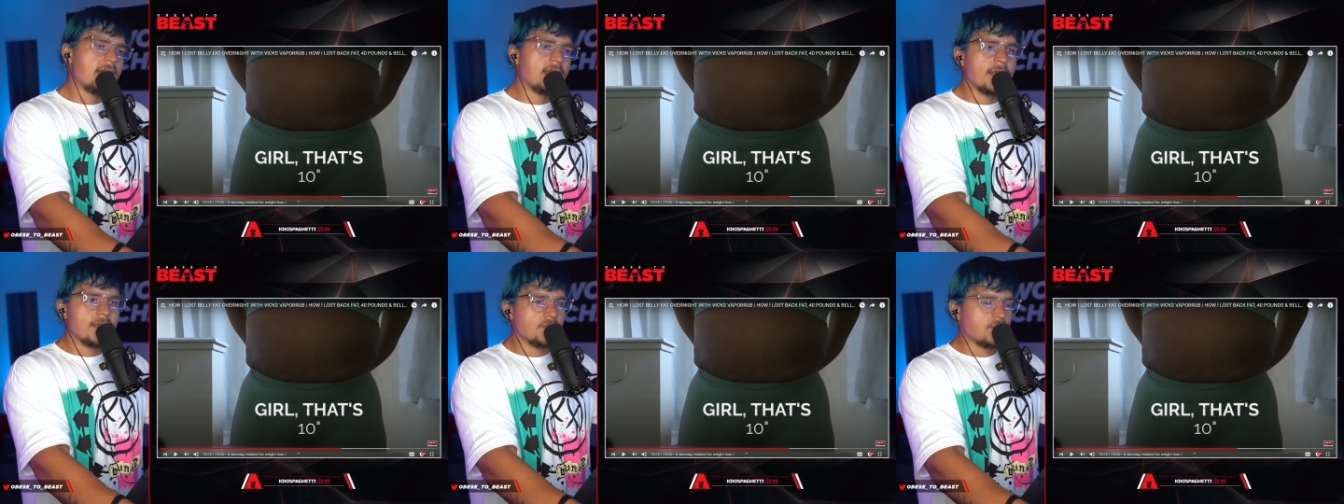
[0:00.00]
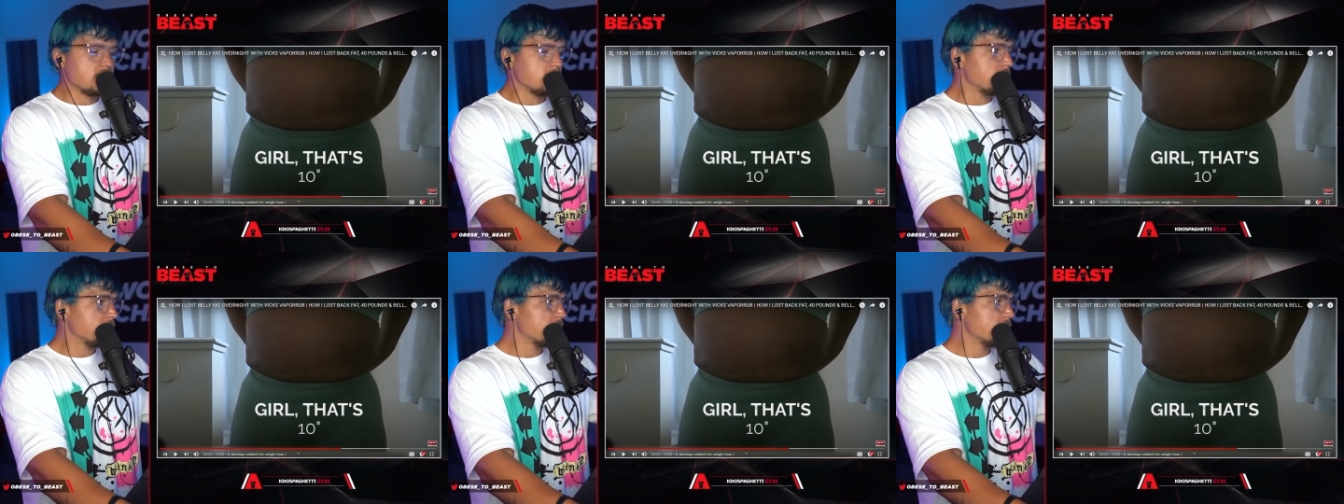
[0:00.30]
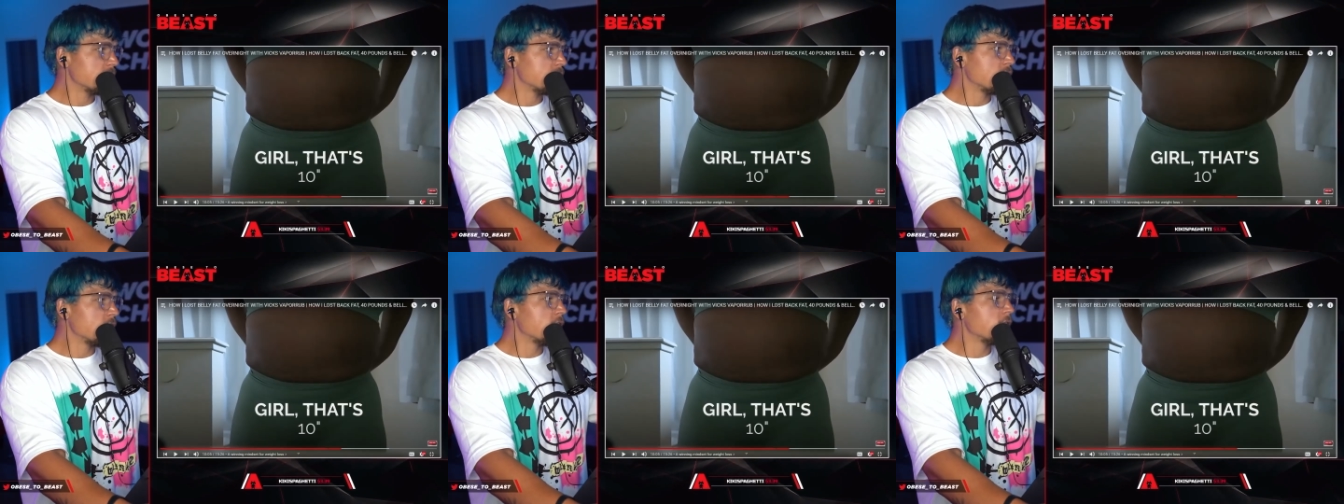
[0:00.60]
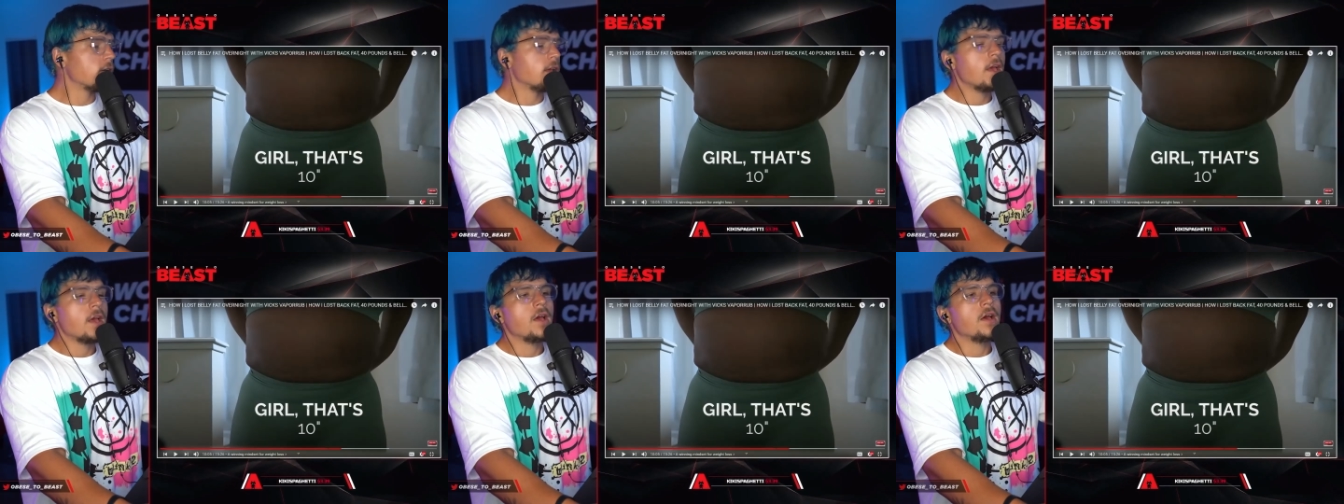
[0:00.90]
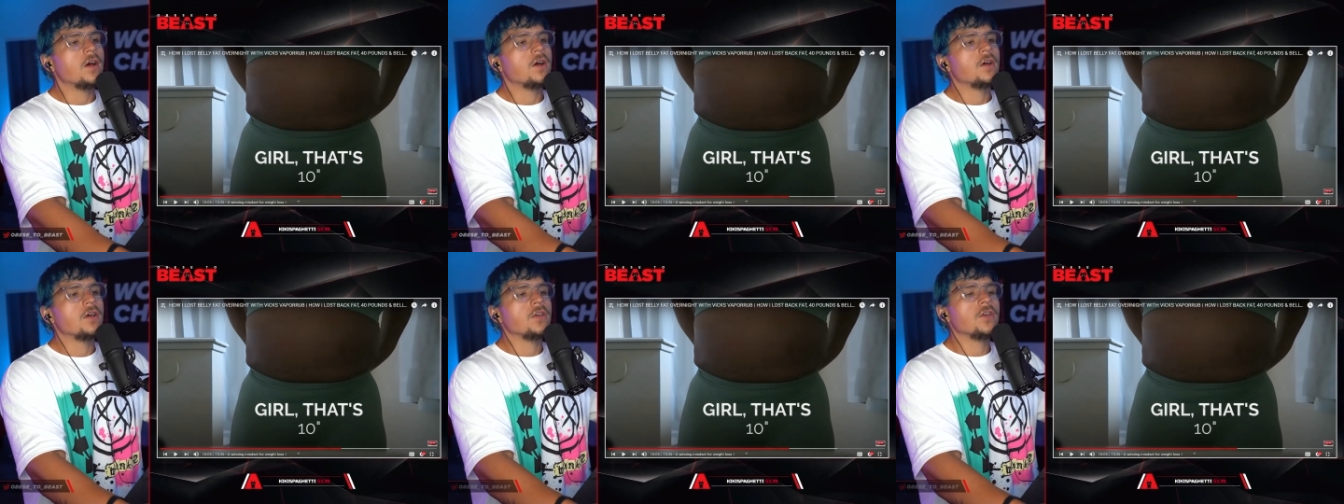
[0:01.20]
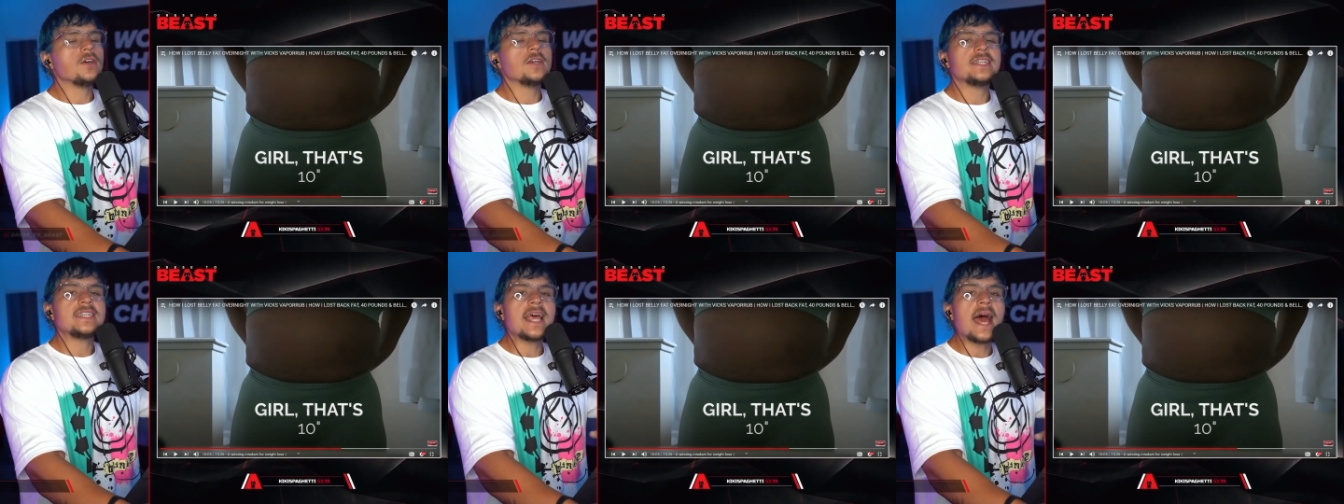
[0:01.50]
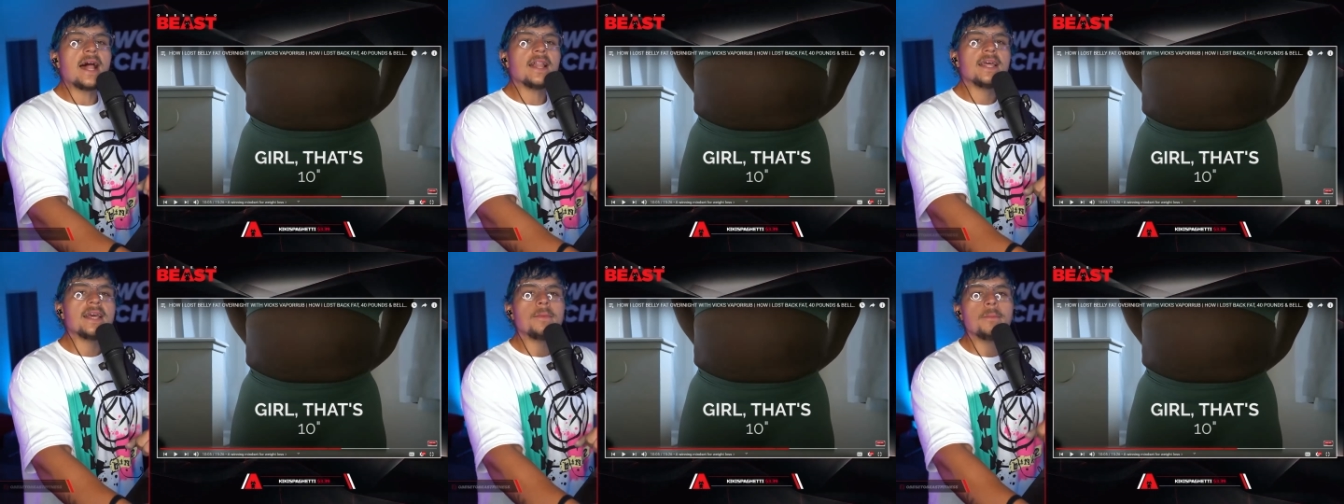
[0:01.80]
10 inches. So you're,
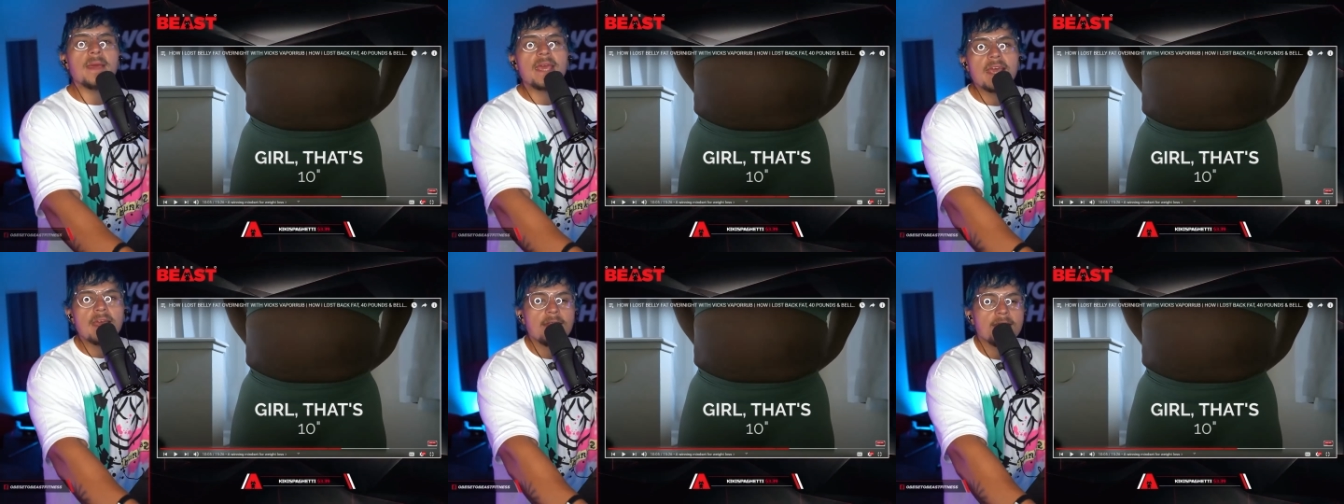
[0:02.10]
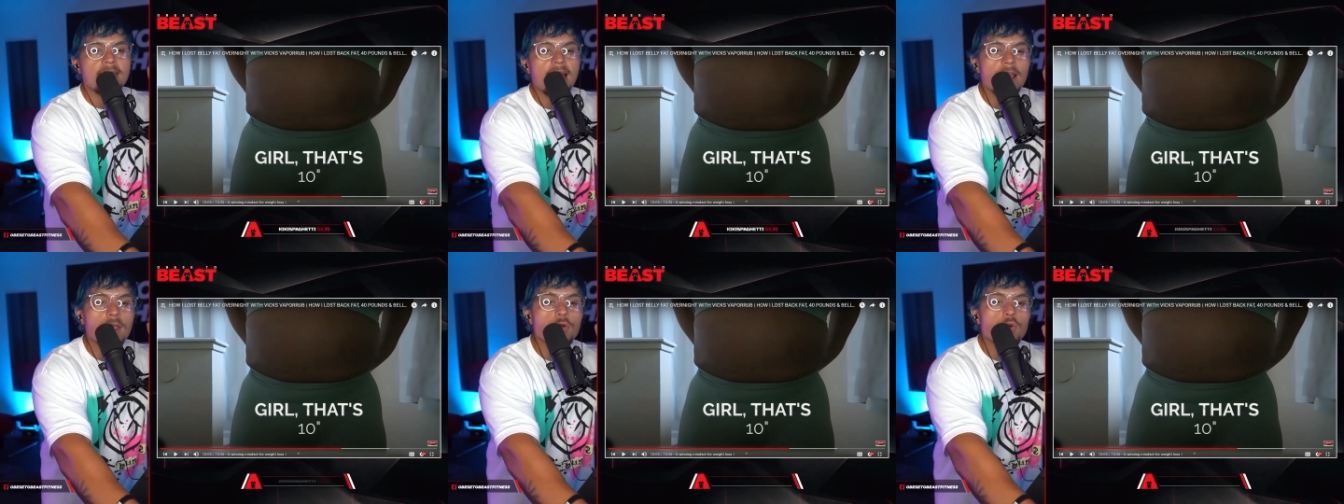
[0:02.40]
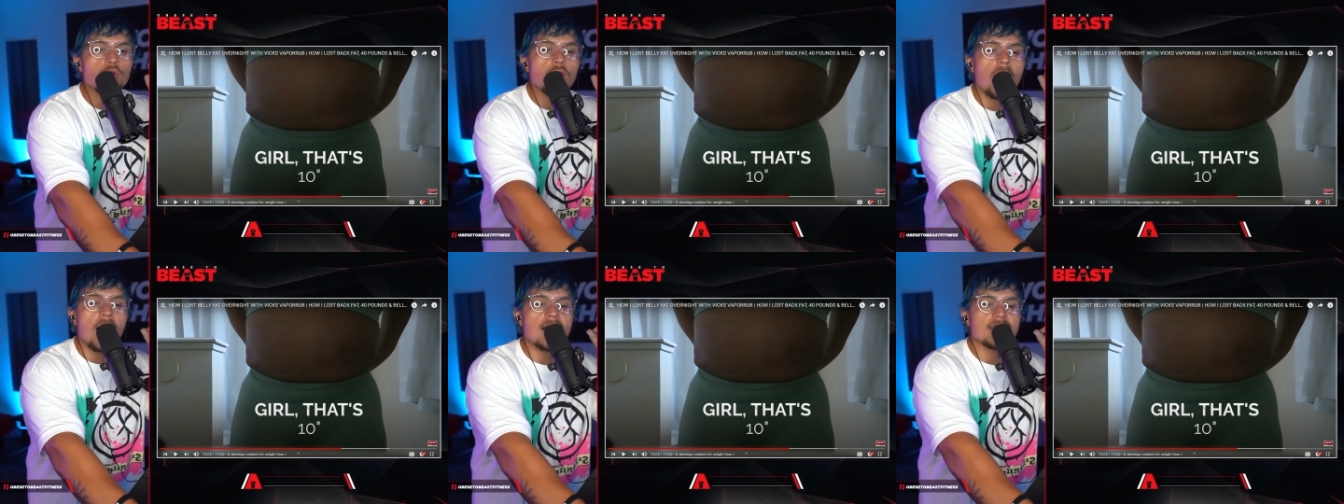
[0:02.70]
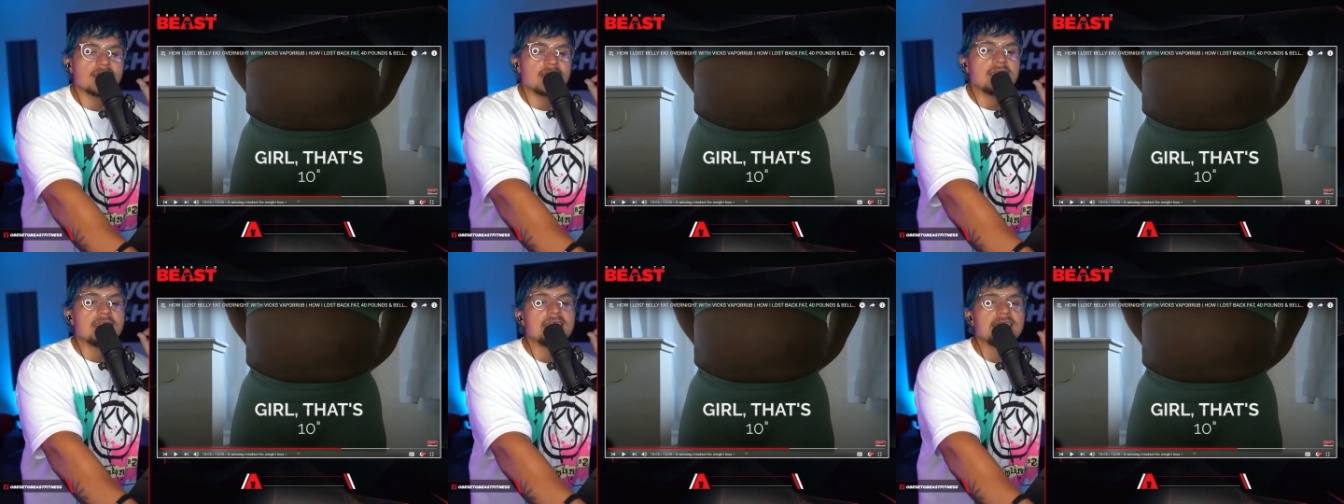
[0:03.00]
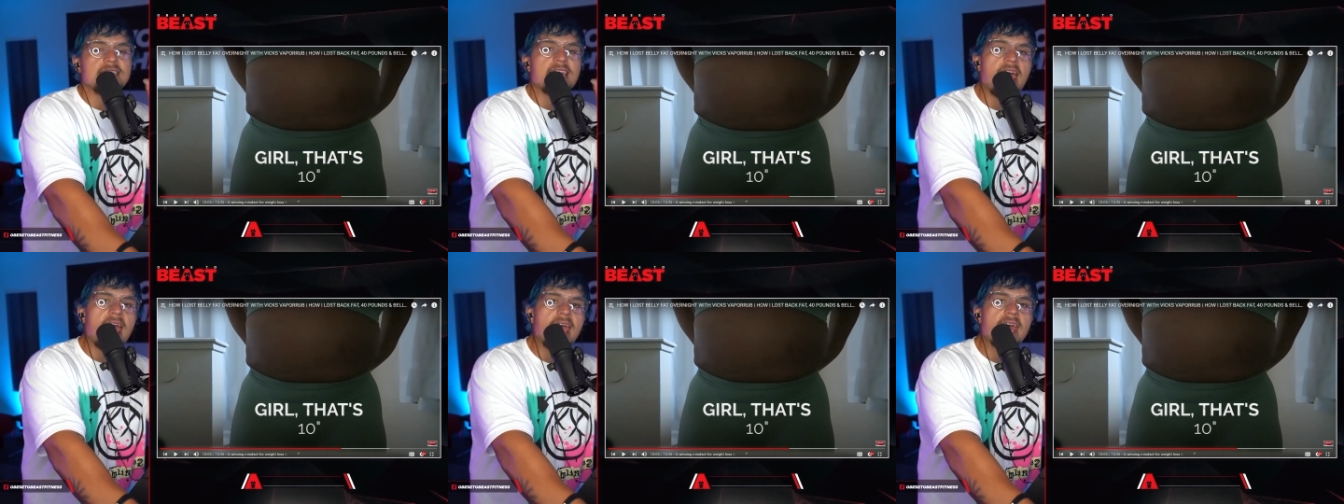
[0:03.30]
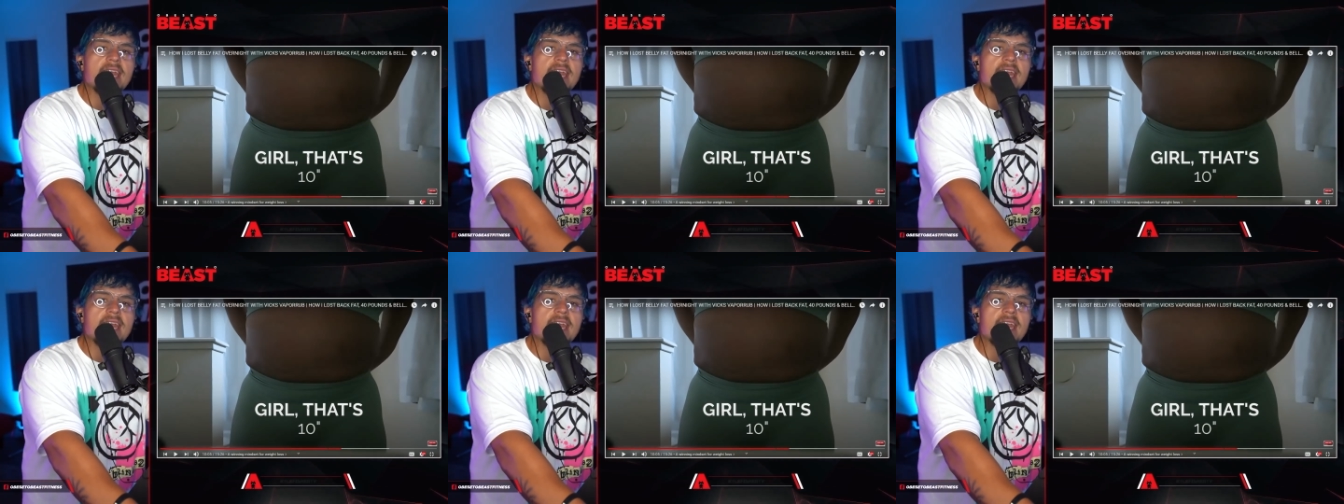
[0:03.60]
you're telling me that you lost